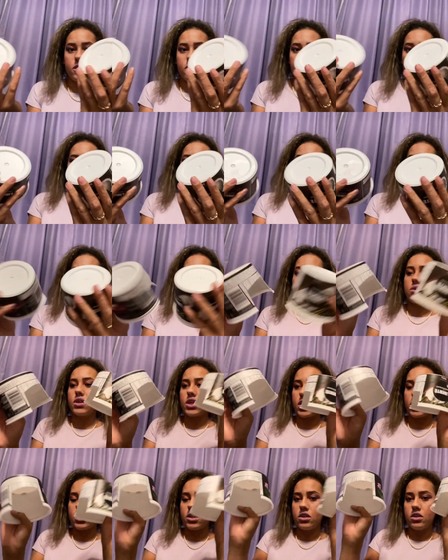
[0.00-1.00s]
Easy,
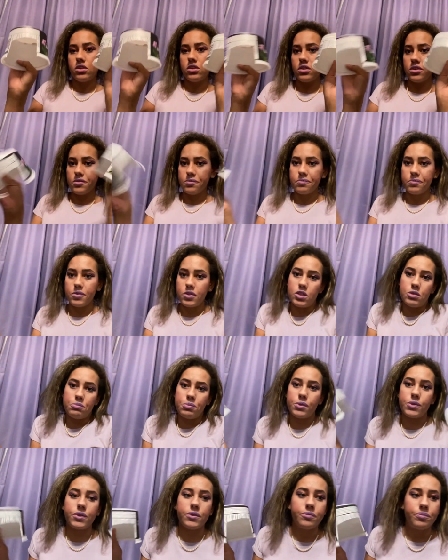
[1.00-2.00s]
quick,
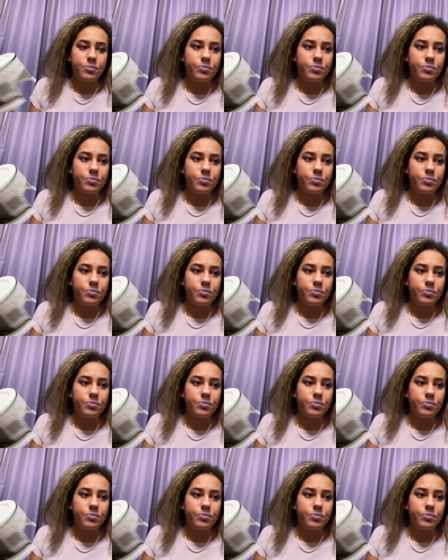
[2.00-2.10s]
simple.